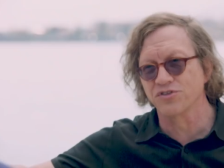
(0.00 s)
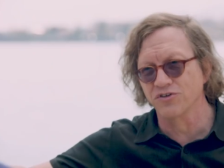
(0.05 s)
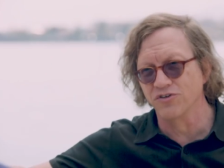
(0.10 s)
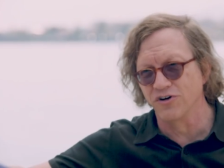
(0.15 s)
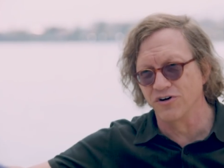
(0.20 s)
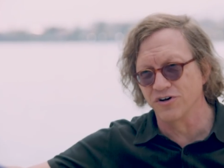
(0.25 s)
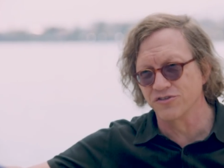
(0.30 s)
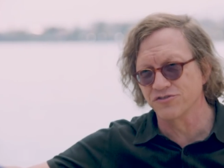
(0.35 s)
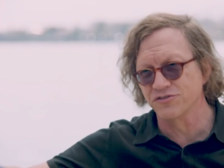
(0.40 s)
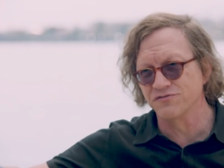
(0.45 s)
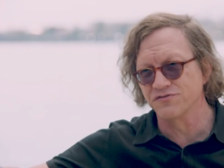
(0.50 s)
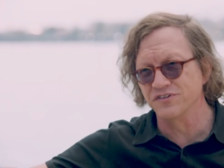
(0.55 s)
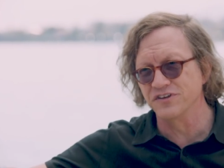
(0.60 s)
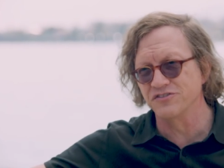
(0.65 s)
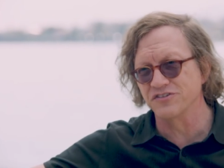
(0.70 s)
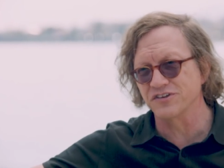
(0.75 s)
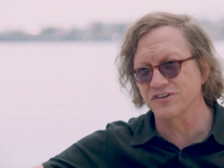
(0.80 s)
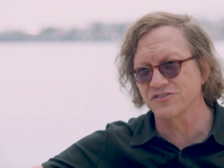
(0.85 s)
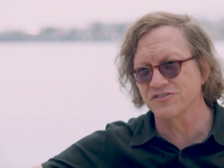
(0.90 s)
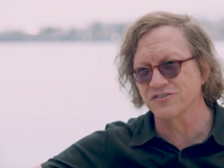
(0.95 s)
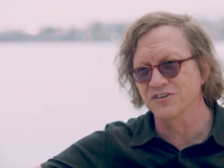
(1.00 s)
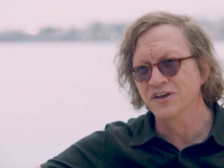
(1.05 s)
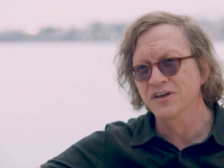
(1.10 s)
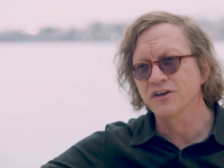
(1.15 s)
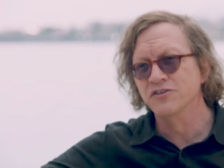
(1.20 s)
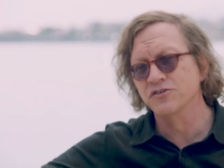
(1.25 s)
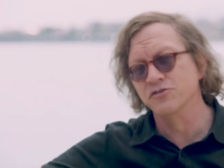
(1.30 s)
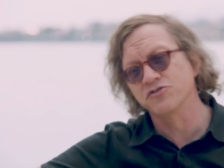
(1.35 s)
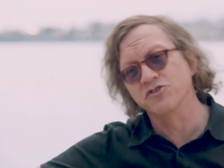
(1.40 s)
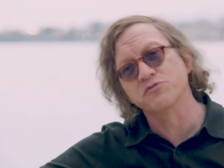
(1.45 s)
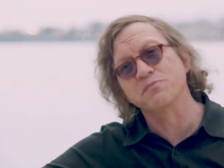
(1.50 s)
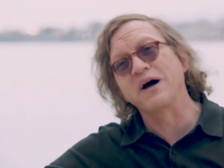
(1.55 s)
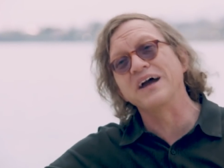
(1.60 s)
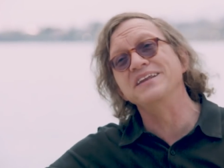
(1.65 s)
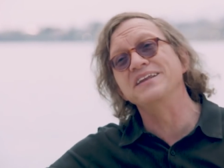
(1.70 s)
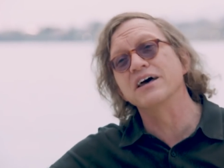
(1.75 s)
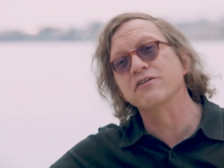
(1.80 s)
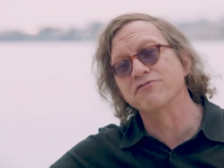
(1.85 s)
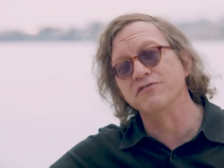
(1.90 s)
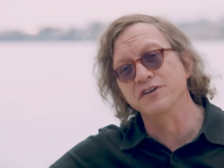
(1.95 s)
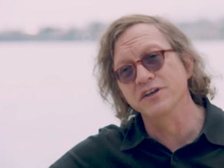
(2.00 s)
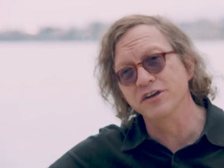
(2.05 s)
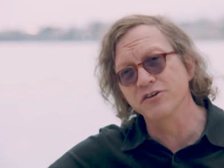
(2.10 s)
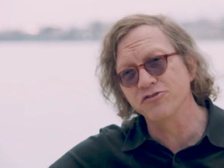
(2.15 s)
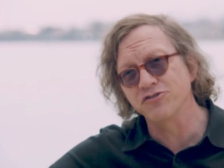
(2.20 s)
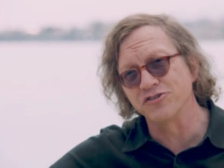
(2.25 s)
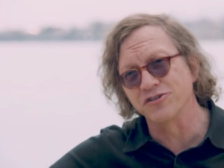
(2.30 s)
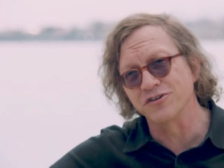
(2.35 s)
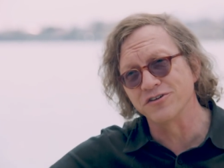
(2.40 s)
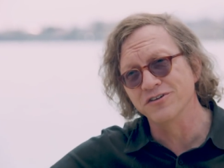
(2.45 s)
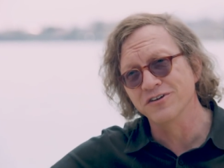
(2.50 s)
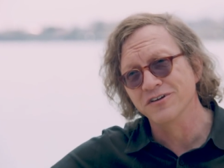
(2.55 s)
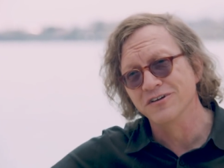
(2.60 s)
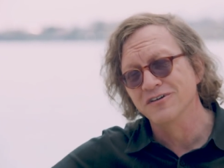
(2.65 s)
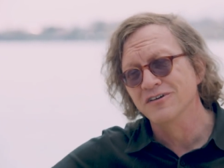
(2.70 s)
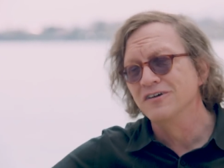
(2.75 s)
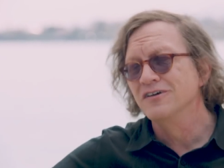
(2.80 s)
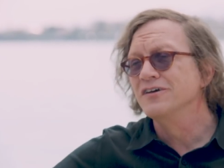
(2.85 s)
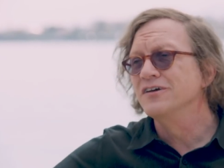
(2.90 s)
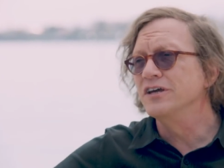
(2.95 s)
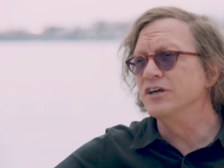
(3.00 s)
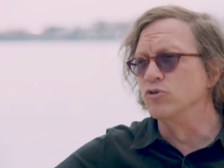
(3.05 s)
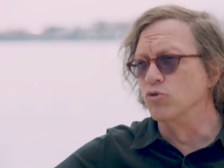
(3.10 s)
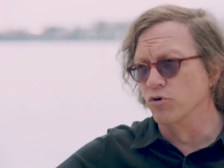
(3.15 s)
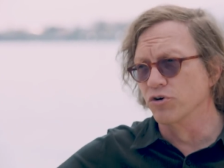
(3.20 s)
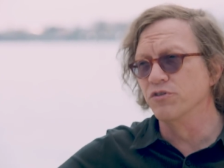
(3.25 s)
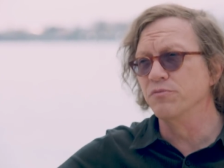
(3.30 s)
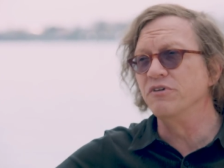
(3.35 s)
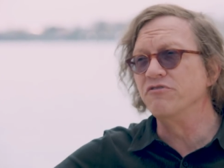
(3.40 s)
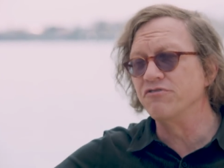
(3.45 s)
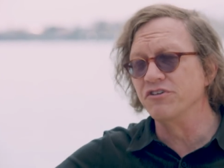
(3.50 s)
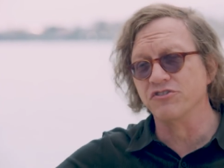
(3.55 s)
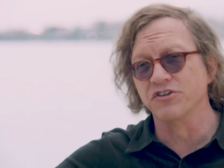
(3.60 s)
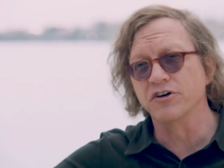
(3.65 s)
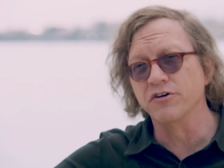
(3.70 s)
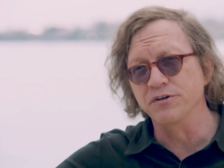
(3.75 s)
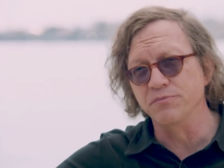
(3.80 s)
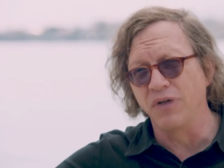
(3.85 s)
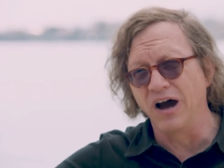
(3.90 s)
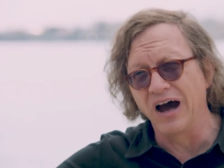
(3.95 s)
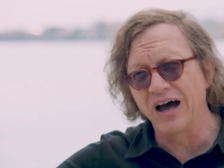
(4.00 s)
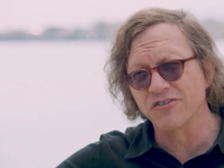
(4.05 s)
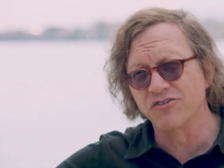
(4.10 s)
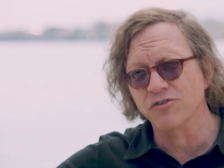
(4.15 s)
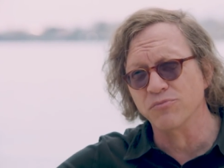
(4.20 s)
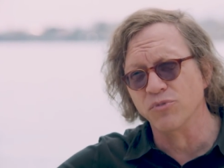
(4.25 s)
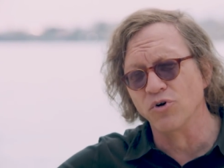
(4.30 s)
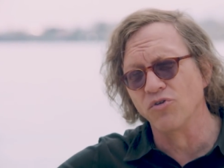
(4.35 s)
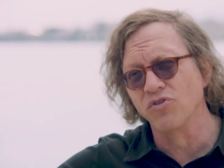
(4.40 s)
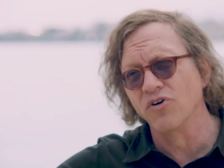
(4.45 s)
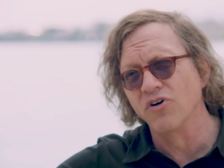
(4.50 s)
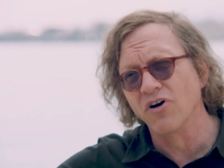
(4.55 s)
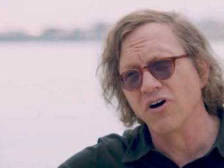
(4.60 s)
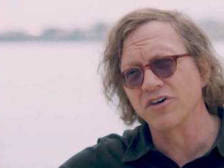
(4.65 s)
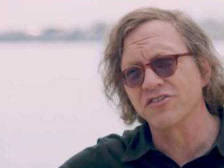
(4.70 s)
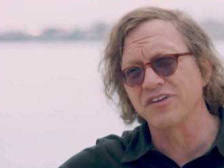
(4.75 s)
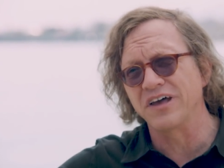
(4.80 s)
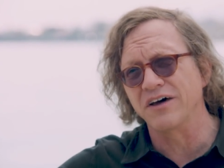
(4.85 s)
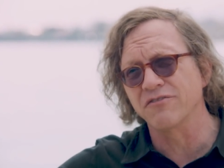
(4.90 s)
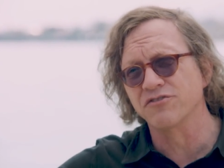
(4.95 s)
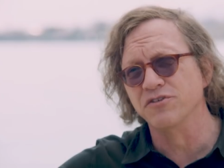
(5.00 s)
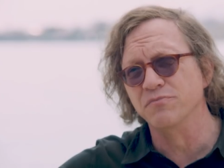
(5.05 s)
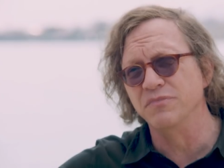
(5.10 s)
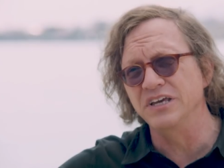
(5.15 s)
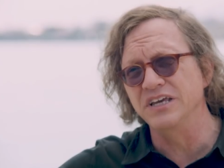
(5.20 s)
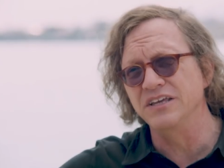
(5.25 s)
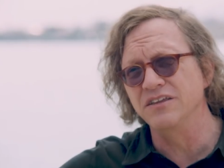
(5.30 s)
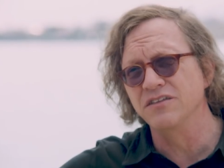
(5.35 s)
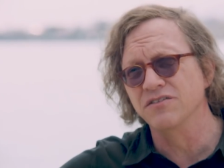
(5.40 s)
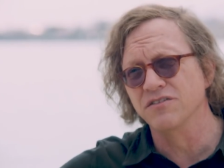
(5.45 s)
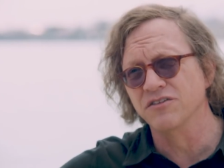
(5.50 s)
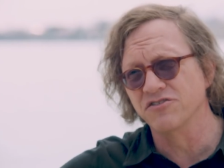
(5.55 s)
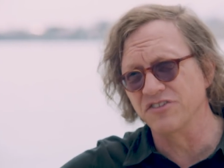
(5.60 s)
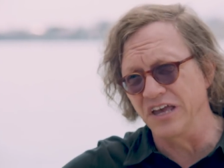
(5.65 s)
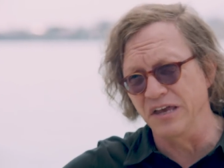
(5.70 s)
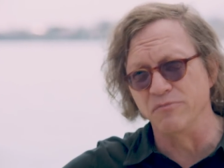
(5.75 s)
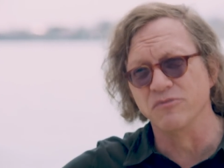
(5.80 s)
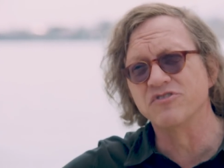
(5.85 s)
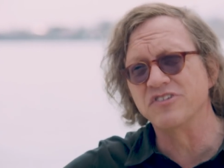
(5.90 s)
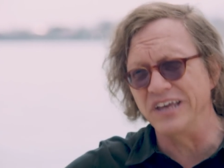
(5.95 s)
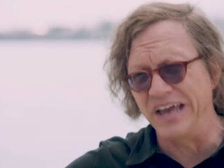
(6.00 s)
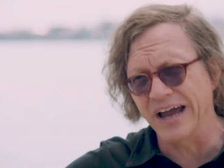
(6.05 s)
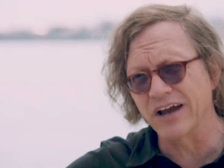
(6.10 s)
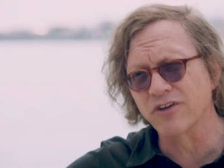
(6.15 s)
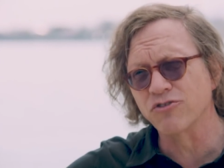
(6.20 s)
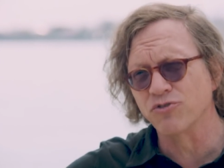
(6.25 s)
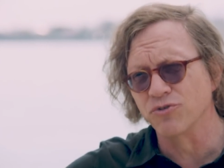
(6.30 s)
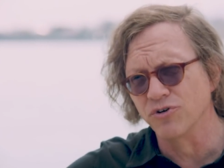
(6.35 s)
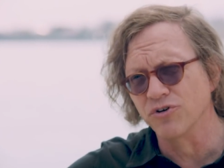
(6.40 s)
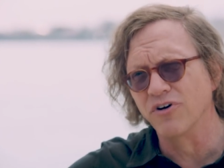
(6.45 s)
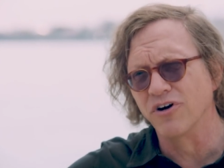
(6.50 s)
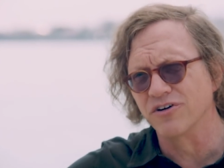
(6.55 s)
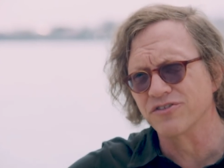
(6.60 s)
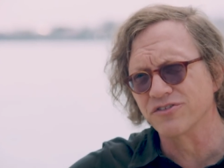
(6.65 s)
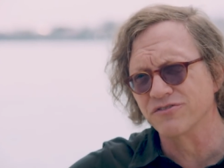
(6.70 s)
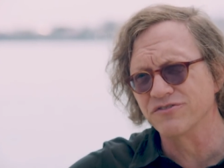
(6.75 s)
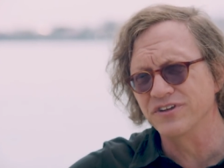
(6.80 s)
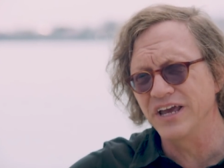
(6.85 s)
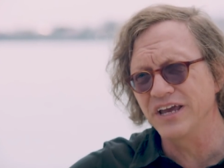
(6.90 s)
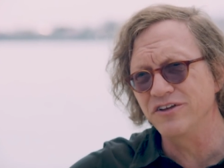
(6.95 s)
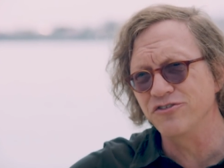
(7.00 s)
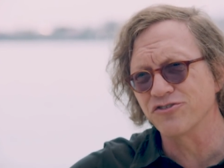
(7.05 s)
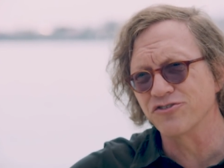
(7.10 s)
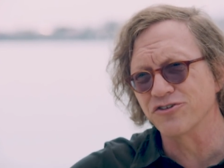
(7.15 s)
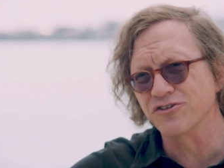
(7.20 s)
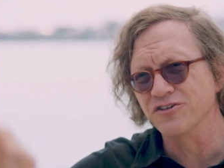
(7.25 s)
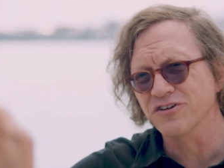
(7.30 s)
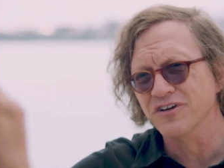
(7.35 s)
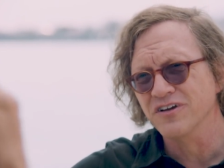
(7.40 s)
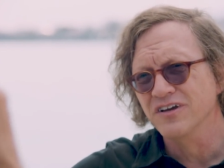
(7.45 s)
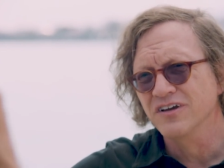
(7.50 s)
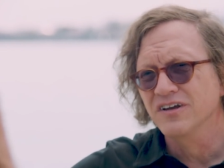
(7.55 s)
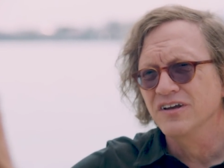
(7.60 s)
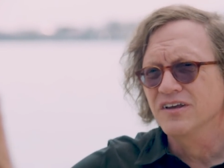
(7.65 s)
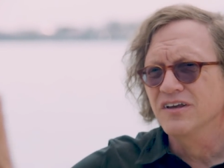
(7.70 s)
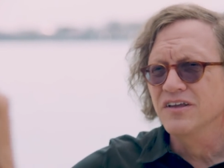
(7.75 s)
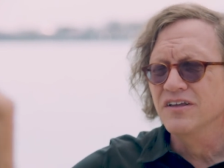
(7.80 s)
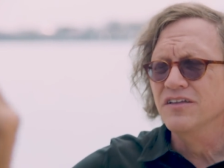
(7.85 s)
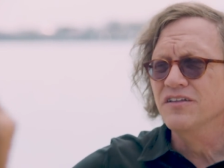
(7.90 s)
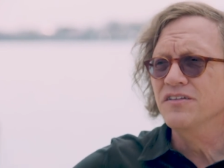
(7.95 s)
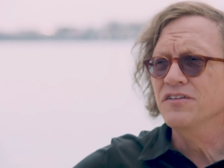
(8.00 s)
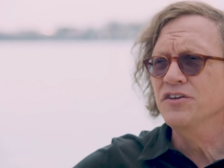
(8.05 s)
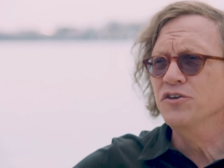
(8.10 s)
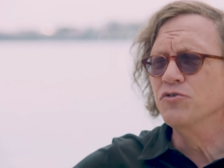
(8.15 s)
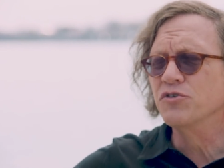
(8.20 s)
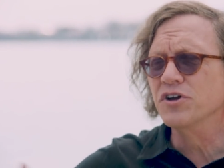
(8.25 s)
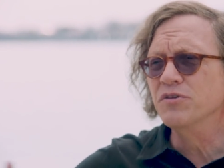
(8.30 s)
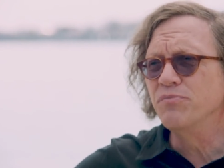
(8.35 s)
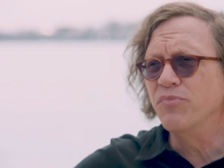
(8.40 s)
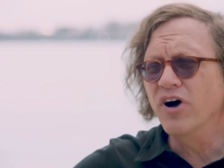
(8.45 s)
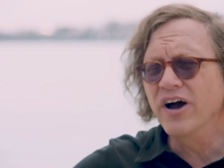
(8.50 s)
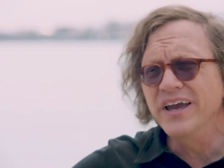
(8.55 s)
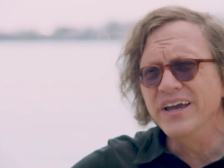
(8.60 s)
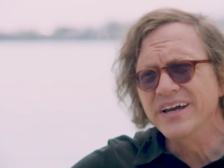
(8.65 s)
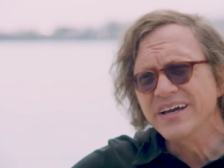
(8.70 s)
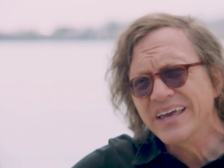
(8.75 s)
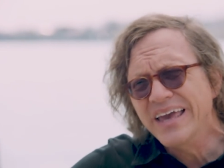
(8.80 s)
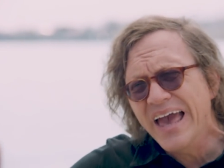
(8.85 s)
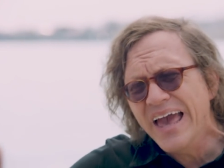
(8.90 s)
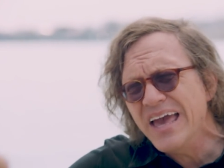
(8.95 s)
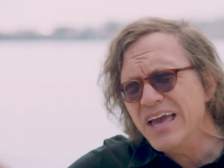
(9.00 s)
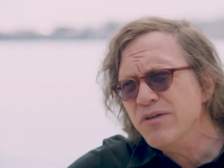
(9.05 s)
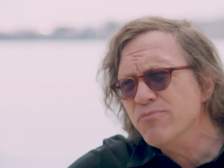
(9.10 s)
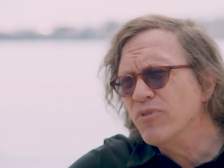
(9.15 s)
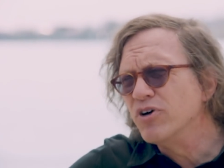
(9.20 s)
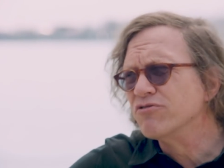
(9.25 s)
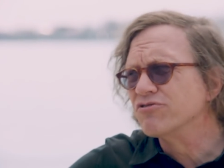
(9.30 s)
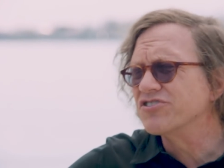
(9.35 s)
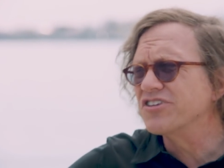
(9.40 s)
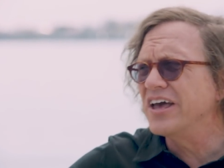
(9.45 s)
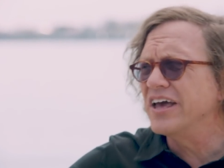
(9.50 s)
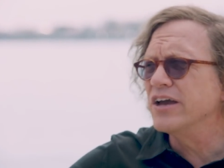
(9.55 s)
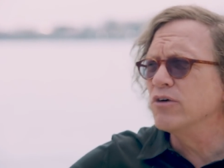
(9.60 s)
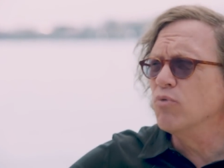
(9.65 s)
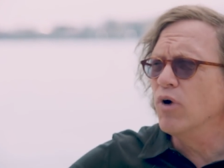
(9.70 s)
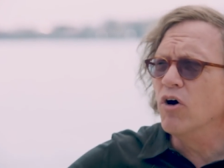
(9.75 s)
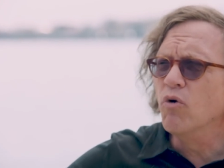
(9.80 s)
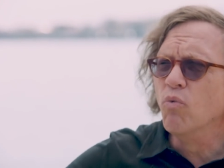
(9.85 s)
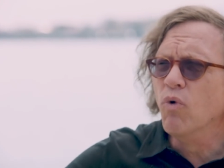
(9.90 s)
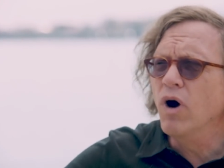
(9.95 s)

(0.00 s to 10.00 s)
the laws of physics. So just by definition, in order to be physically possible, the laws have to be the same as the actual laws of nature. But you can play a game of saying, well,